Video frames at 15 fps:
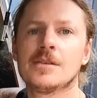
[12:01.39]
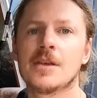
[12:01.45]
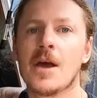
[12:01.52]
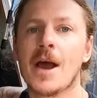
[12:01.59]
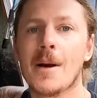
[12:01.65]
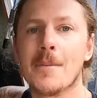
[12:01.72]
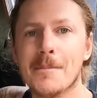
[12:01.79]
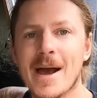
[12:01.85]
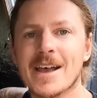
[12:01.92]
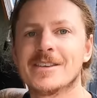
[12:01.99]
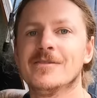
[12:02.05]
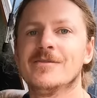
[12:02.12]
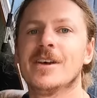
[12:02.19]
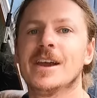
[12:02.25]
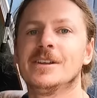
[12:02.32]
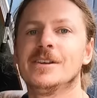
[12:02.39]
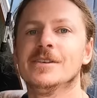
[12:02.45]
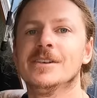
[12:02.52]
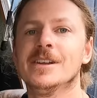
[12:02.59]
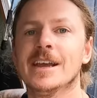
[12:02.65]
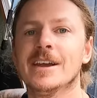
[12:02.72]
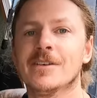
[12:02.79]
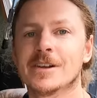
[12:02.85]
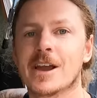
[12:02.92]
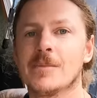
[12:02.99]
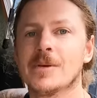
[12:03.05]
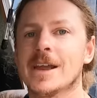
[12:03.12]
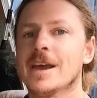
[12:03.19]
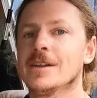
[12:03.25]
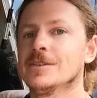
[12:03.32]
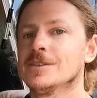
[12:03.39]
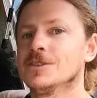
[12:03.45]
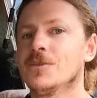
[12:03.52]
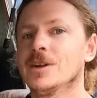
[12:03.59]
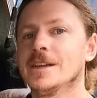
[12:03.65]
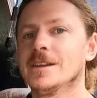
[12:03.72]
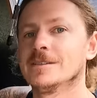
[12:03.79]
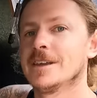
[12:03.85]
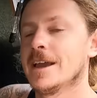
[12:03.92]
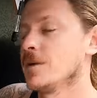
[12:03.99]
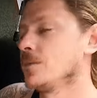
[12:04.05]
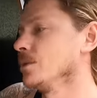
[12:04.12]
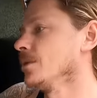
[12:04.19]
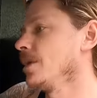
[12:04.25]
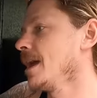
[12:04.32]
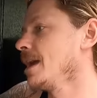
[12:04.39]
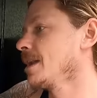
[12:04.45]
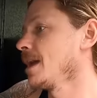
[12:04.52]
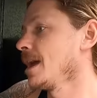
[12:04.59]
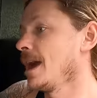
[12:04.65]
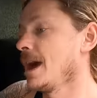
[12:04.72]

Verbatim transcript: So a massive thank you to Dion coming out and sorting us out with that.